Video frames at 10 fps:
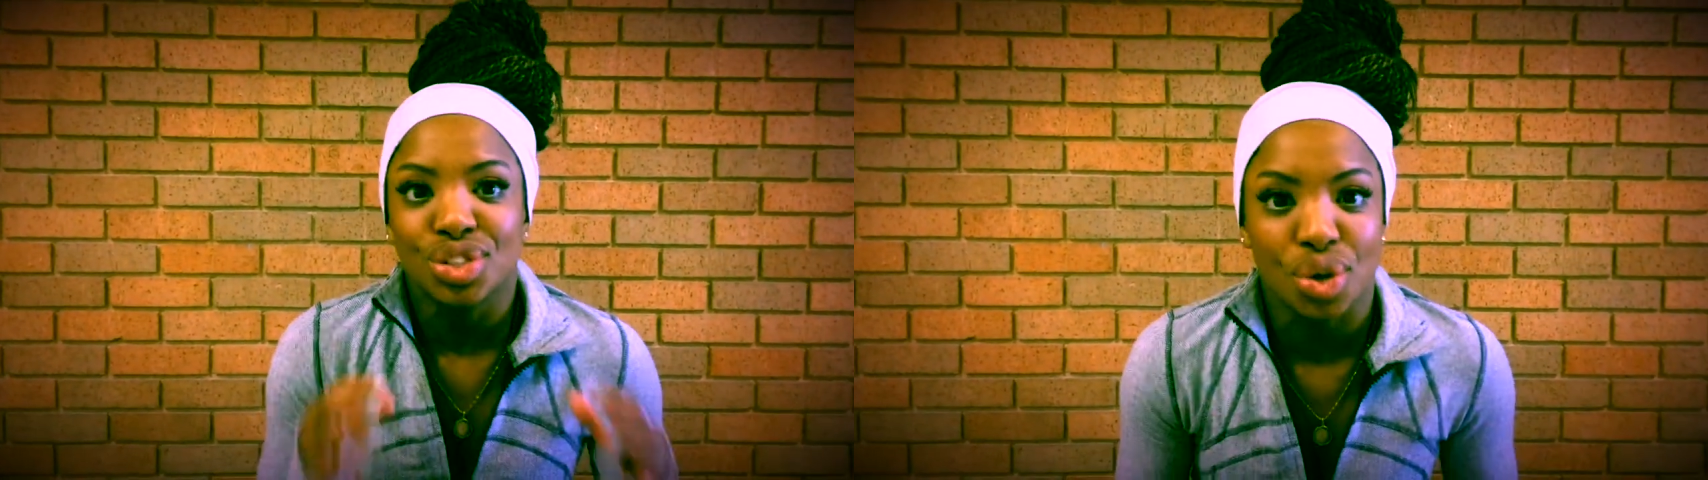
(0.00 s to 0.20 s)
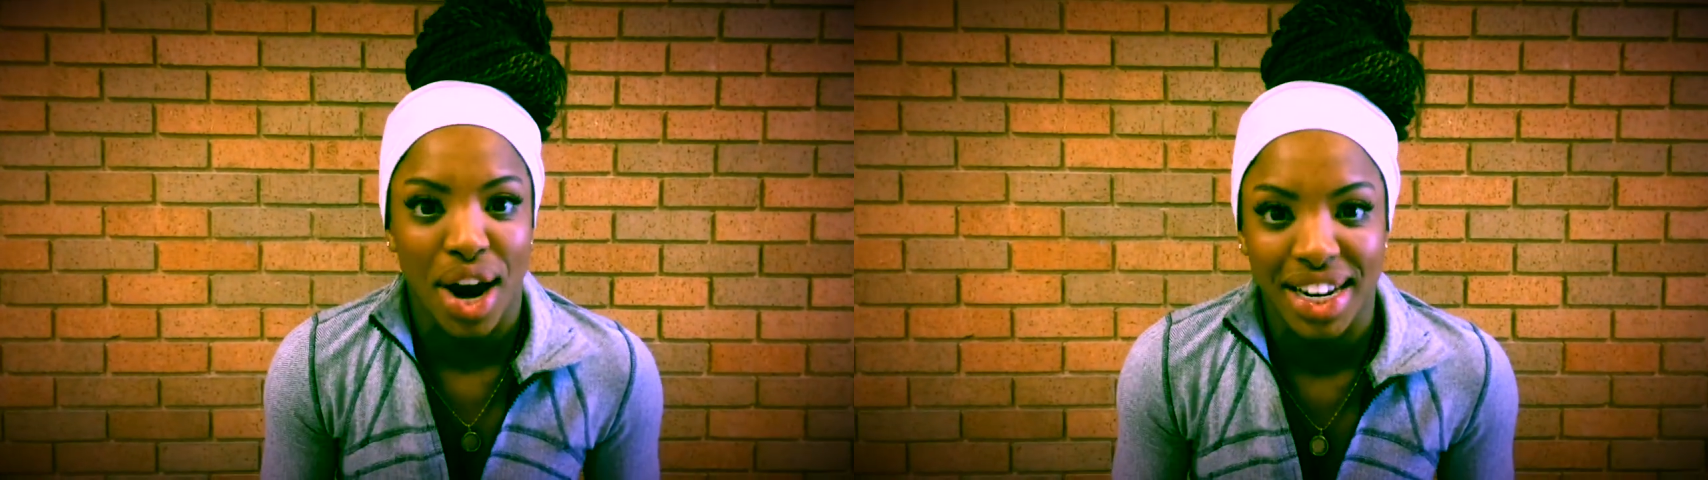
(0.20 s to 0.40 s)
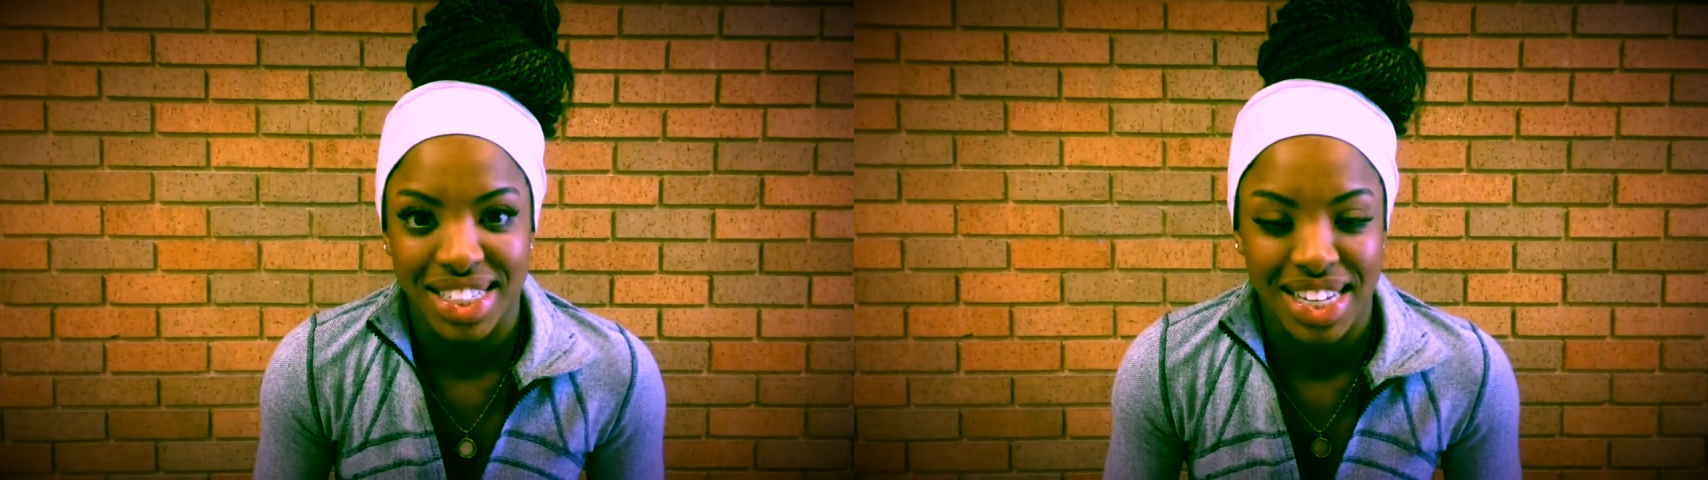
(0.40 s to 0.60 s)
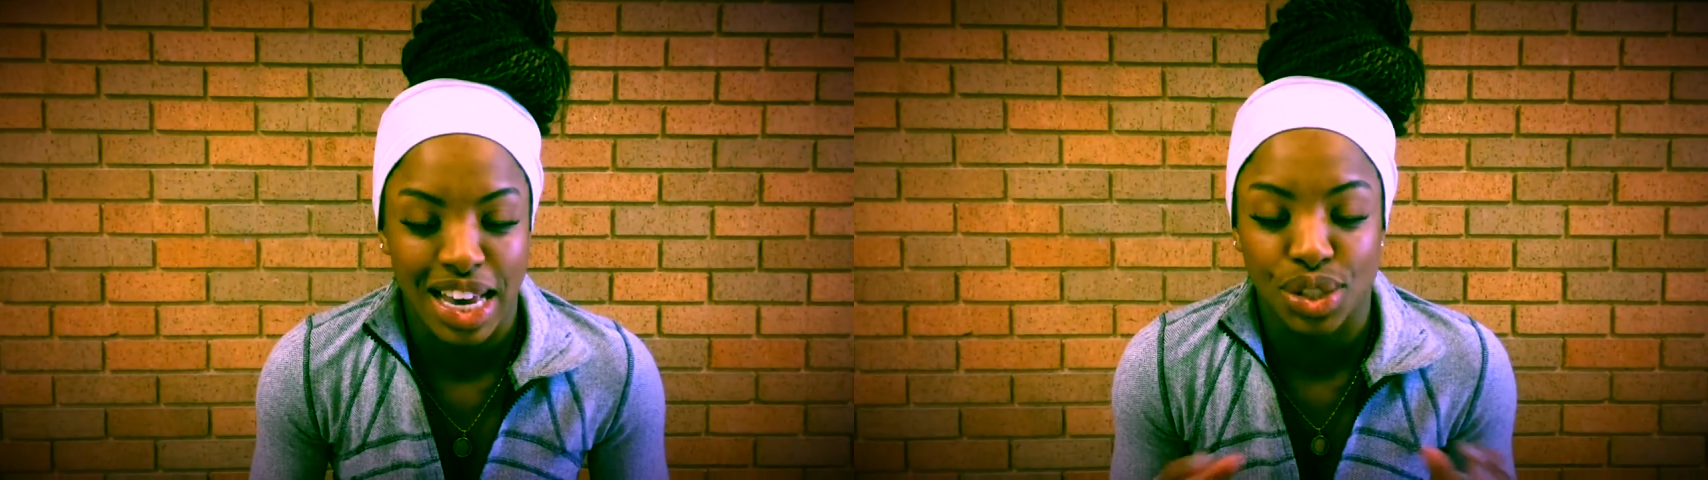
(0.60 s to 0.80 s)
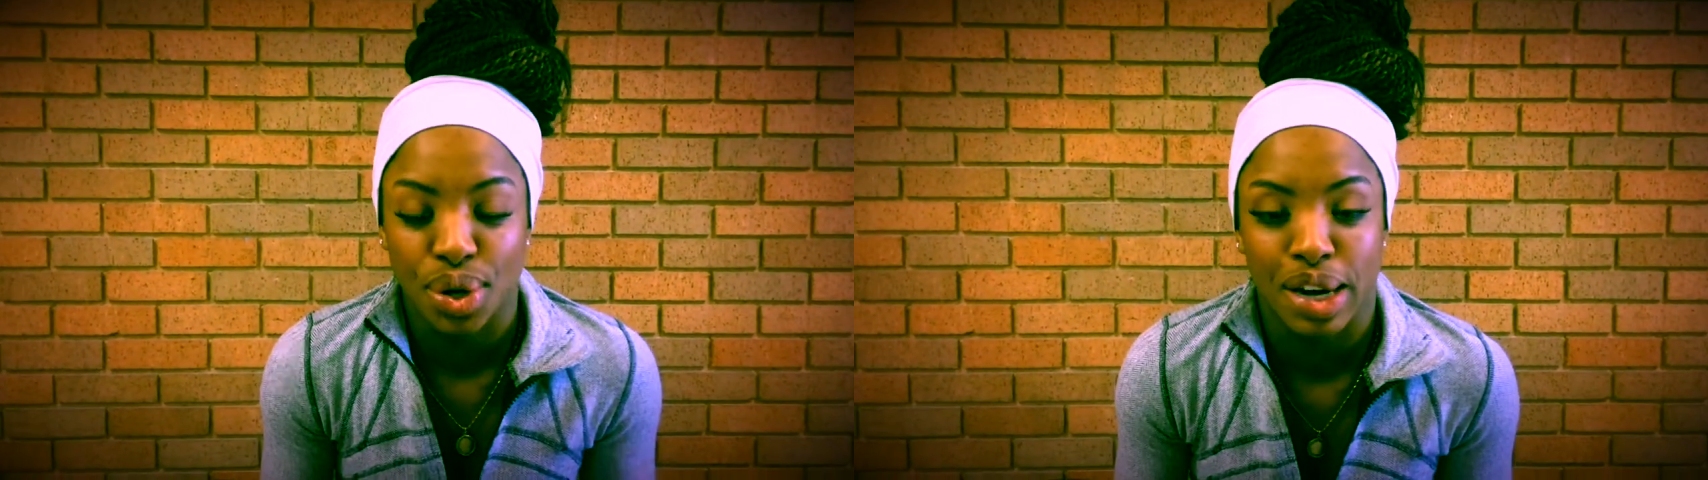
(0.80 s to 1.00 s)
trying to
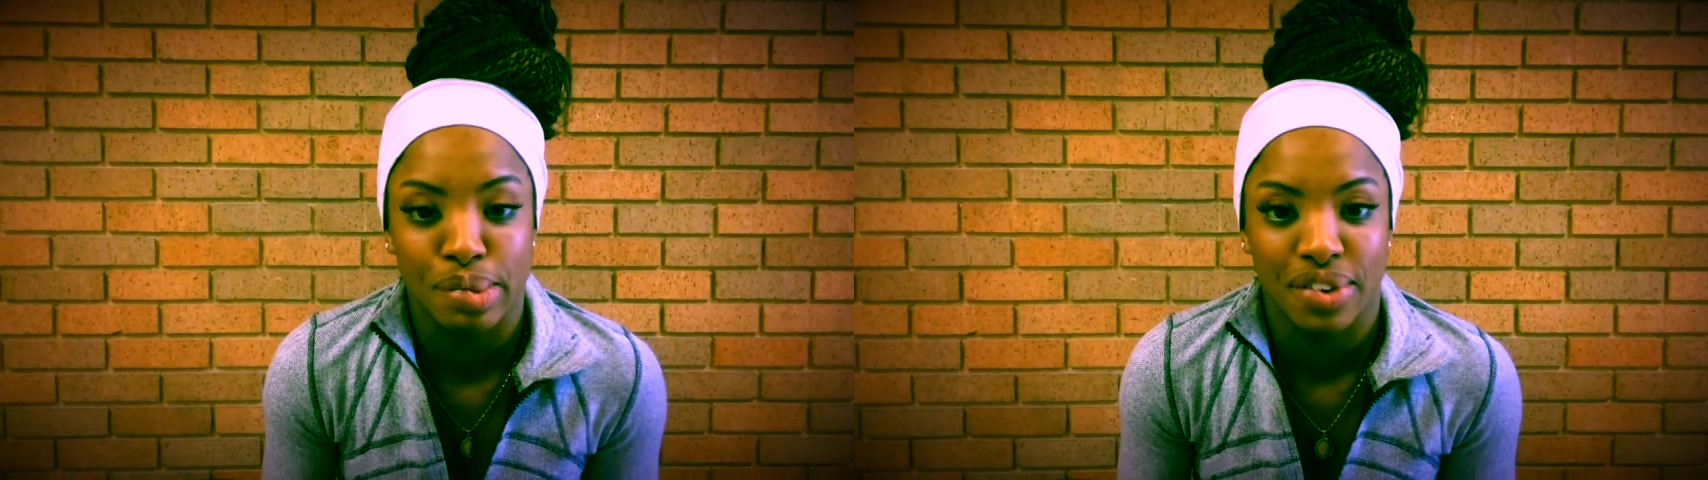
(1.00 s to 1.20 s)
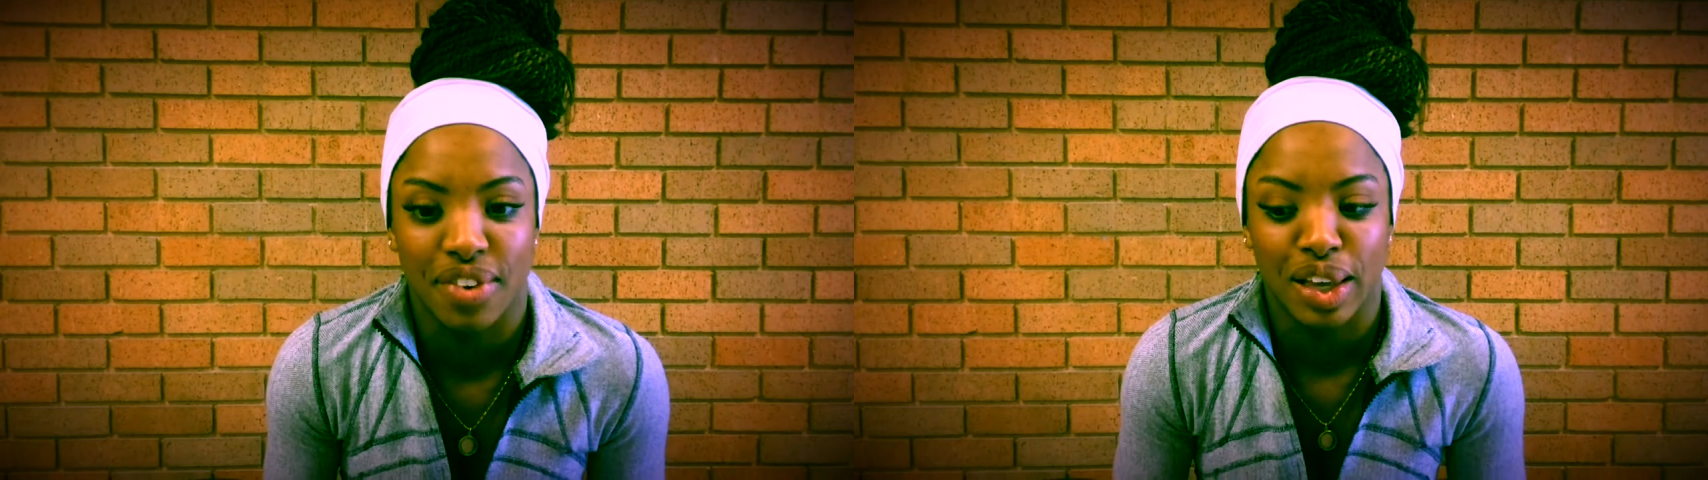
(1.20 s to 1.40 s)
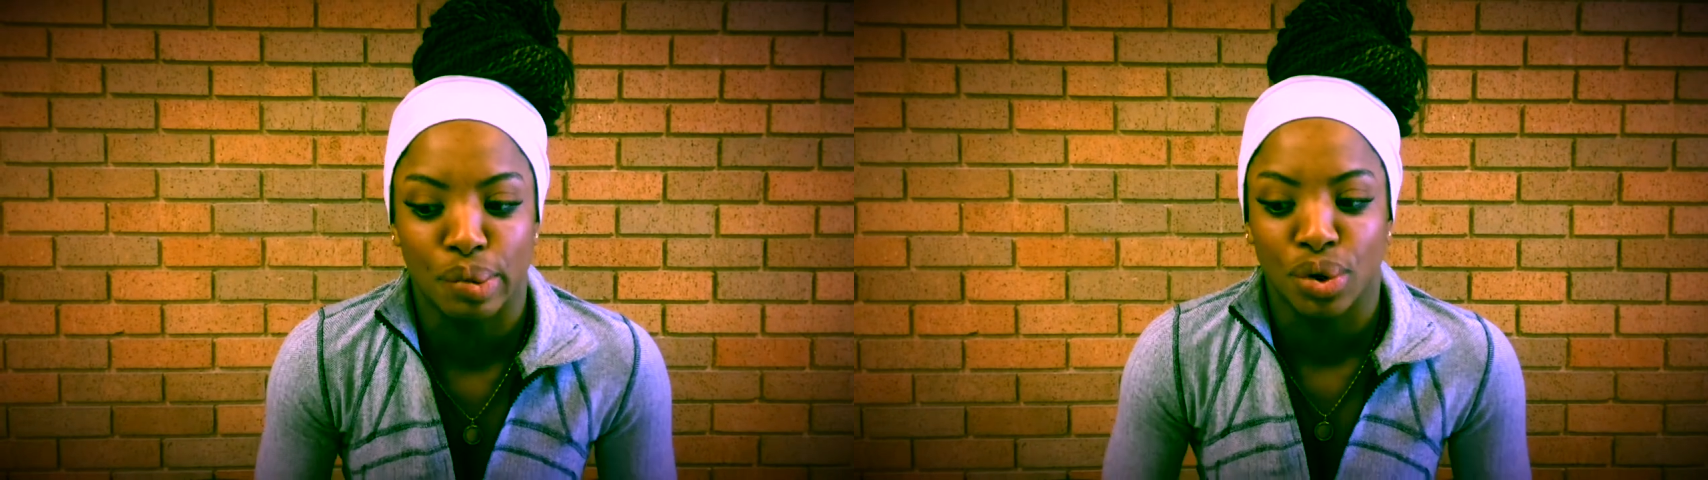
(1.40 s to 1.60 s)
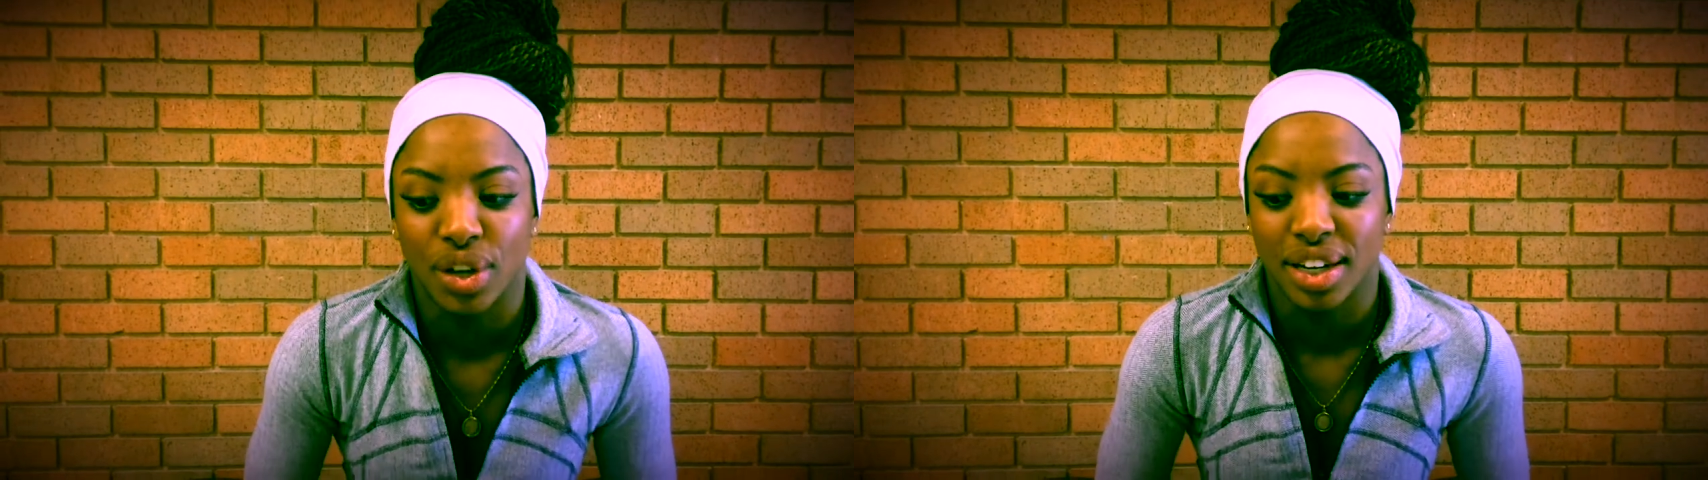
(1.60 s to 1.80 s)
take, trying to be available.